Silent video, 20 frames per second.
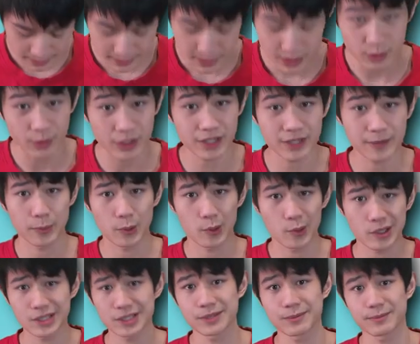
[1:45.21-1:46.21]
are going to be quite
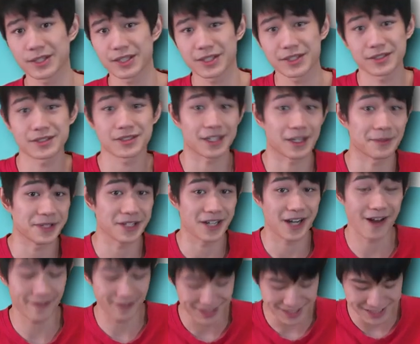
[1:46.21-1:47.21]
important because, I mean,
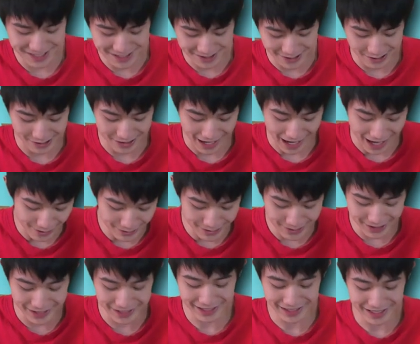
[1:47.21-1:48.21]
obviously, they're how
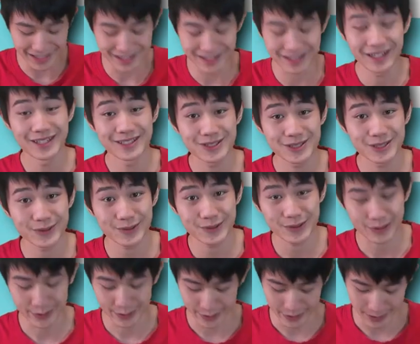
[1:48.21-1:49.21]
you're going to get to
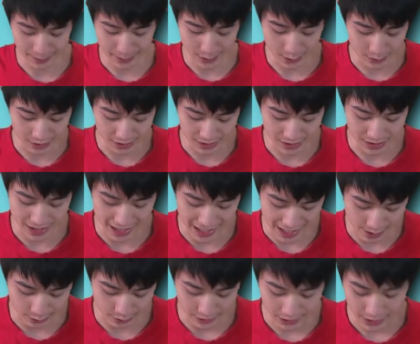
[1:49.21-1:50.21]
your opponent's
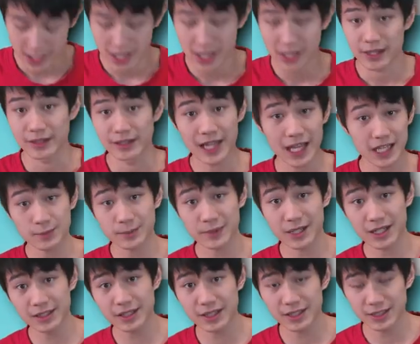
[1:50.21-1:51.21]
tower. Last
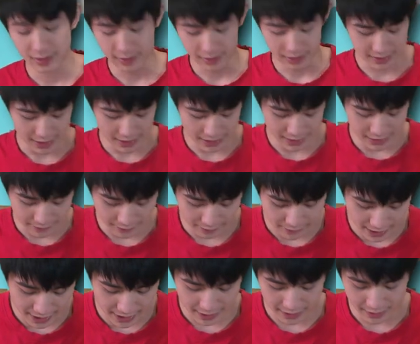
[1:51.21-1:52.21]
but not least, let's
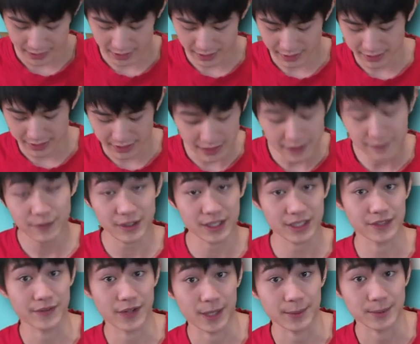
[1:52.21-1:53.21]
identify the
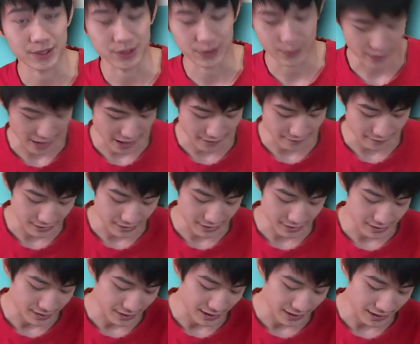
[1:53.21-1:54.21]
defensive options we have in this